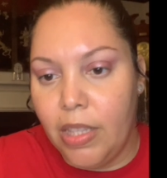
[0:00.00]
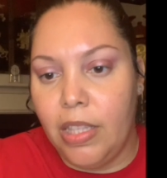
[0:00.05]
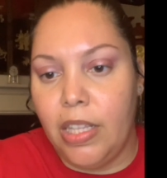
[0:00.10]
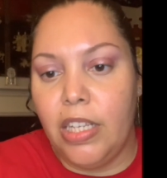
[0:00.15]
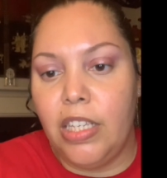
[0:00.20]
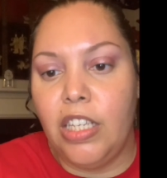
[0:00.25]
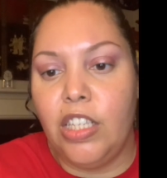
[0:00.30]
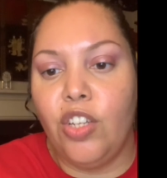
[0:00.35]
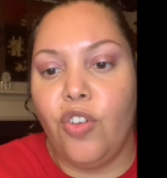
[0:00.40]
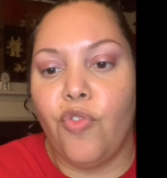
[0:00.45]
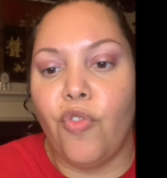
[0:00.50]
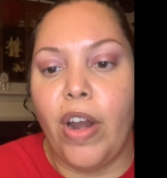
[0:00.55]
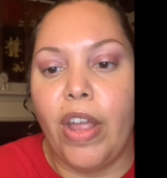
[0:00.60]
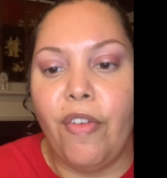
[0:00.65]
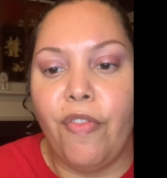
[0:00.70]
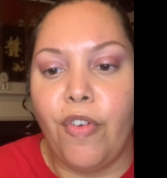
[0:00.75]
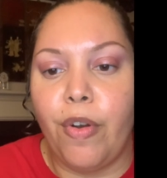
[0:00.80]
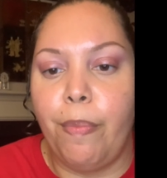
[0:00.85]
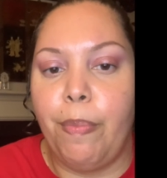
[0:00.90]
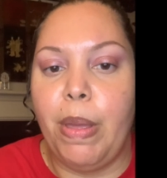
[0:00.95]
this is great
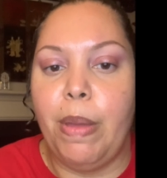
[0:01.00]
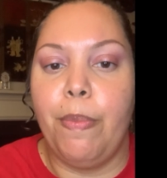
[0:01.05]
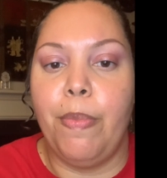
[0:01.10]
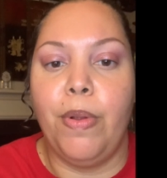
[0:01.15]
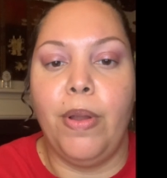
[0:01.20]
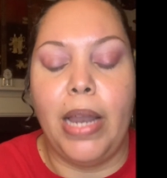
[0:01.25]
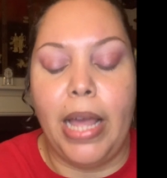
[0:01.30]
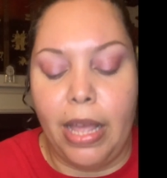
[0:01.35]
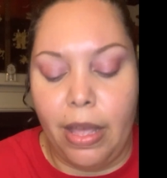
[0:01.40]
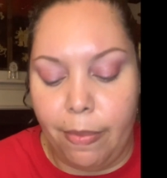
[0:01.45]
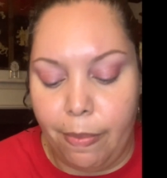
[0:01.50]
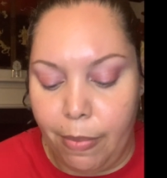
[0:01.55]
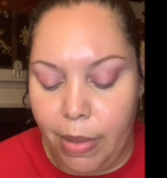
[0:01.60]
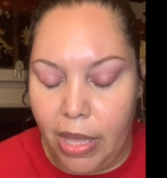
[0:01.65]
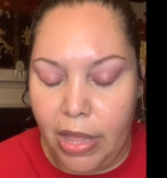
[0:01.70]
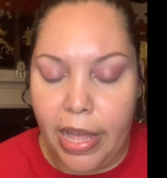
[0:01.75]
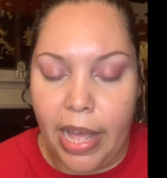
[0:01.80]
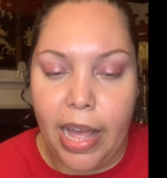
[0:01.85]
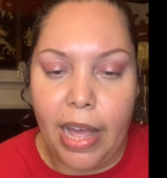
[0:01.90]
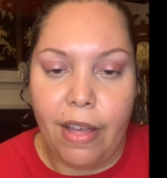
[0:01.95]
for people like
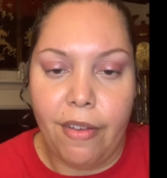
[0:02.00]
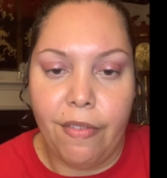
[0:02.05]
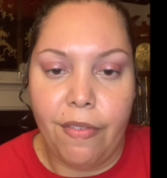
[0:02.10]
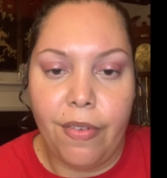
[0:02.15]
me that have